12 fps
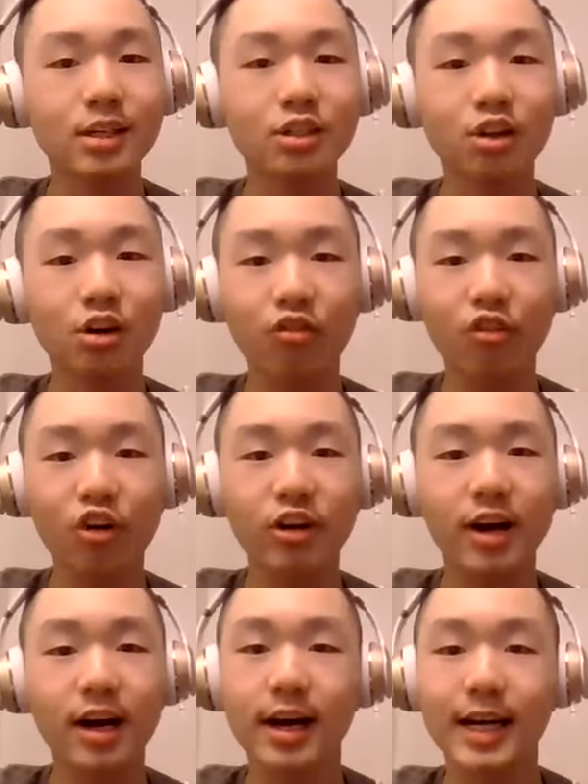Your 4
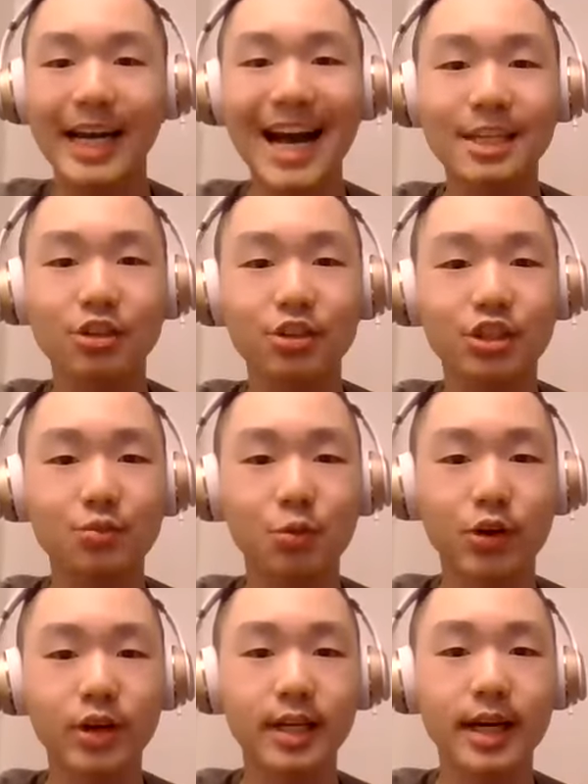o'clock got canceled this
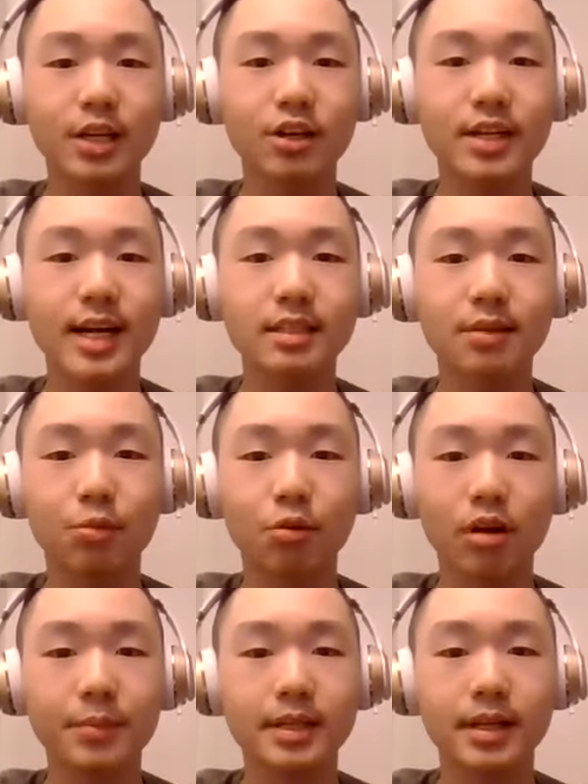morning, and your next
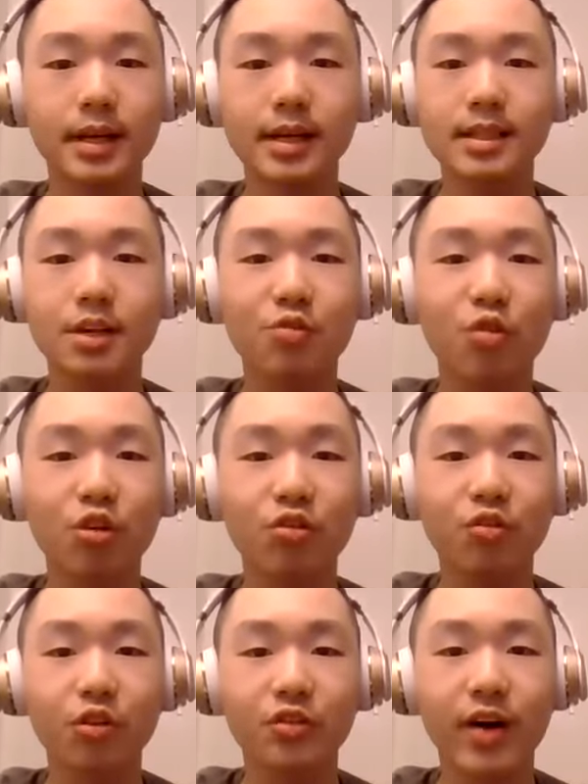appointment...
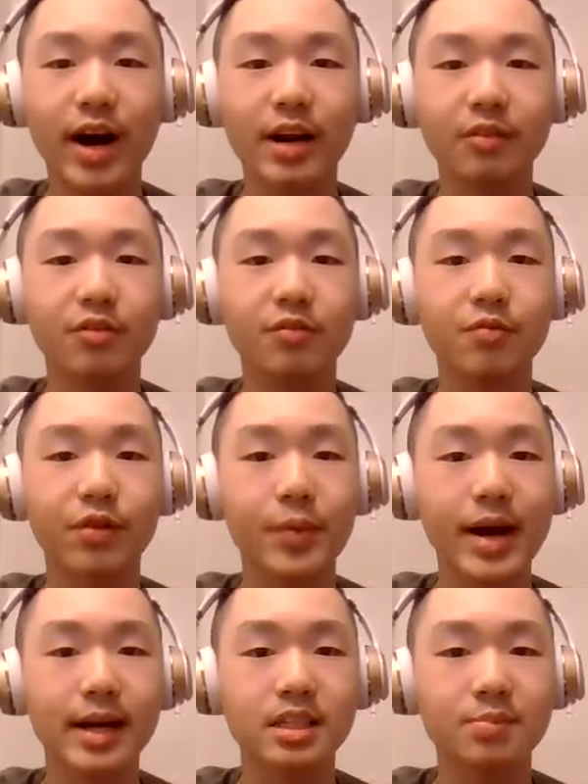445 with
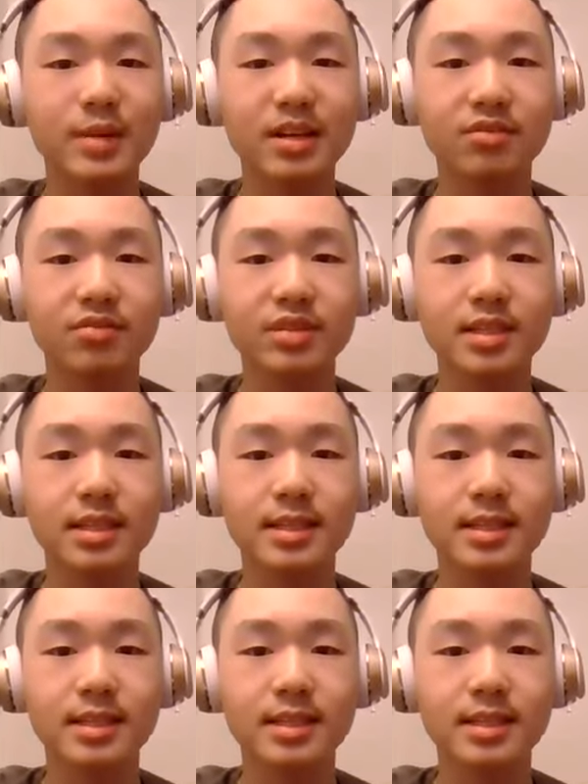Rebecca Smith.